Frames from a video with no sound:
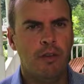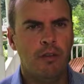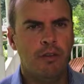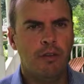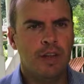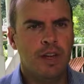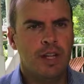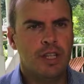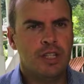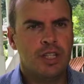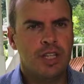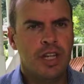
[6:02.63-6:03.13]

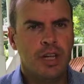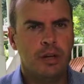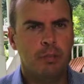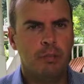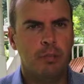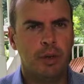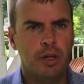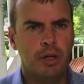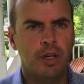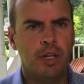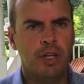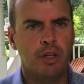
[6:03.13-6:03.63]

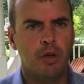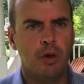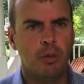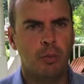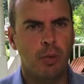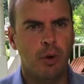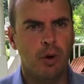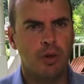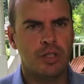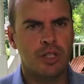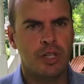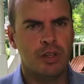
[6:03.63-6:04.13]
finishing building your
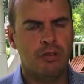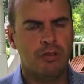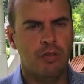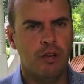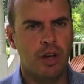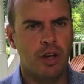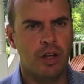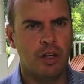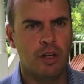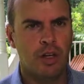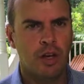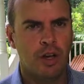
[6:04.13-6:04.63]
emergency
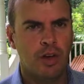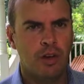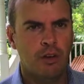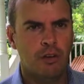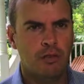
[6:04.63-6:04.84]
fund